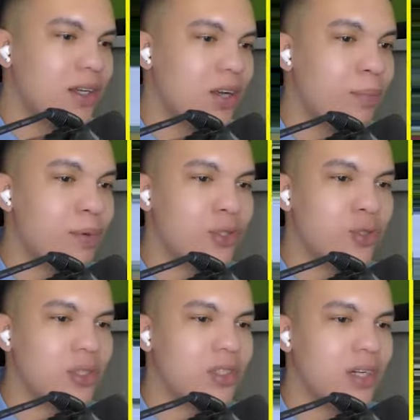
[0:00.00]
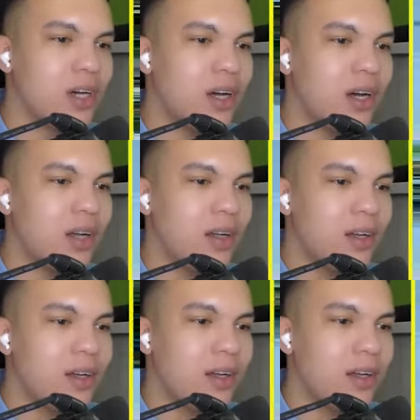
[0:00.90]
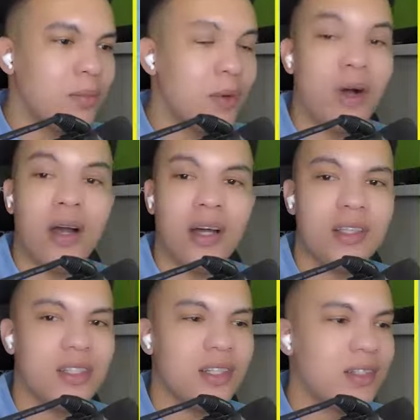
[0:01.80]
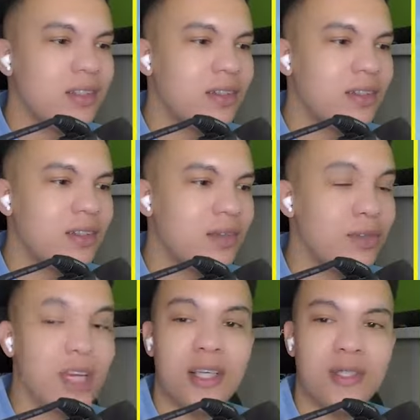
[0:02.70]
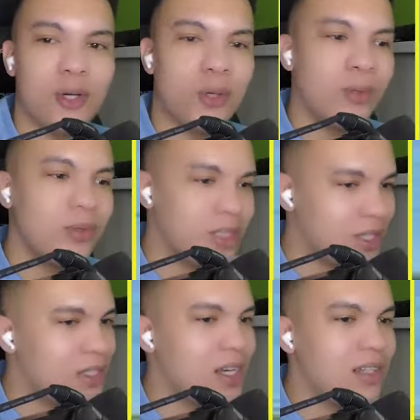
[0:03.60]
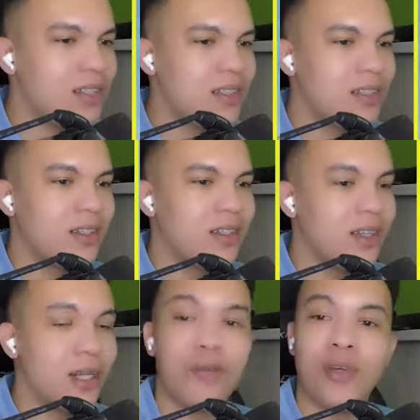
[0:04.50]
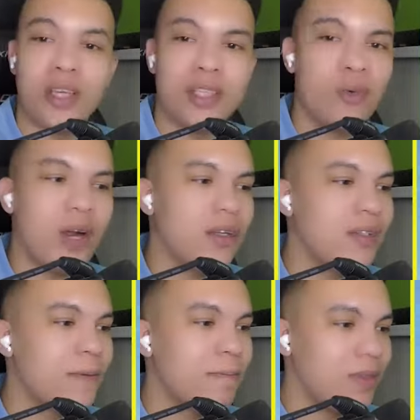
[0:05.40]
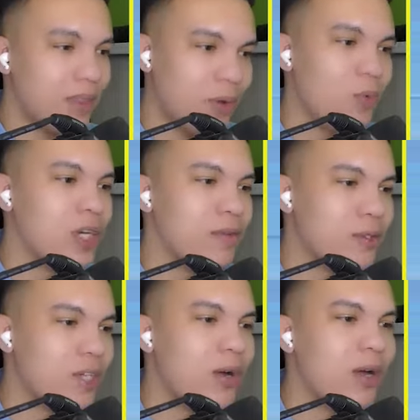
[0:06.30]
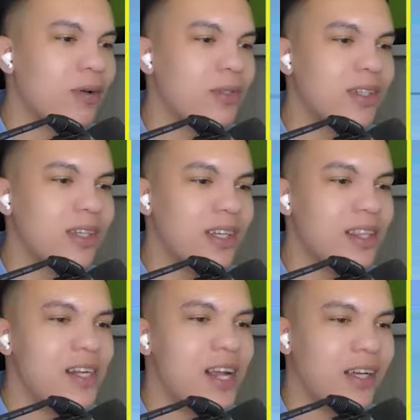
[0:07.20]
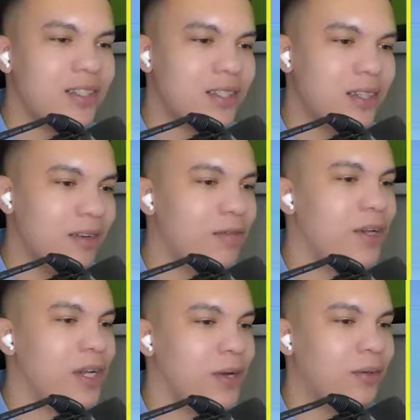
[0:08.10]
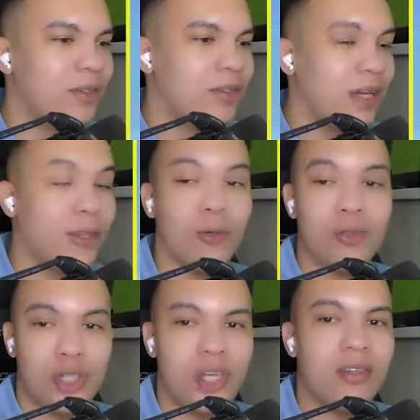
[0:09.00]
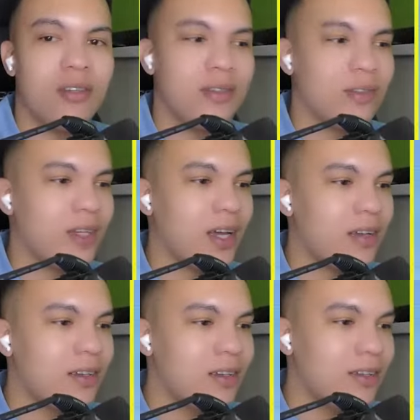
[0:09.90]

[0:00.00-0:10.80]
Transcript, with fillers: Now, I'm pretty sure it's a car, but what car is it? If you guys know, take a guess. And if you guess it right, we'll give a shout out in the next video. And don't cheat, okay?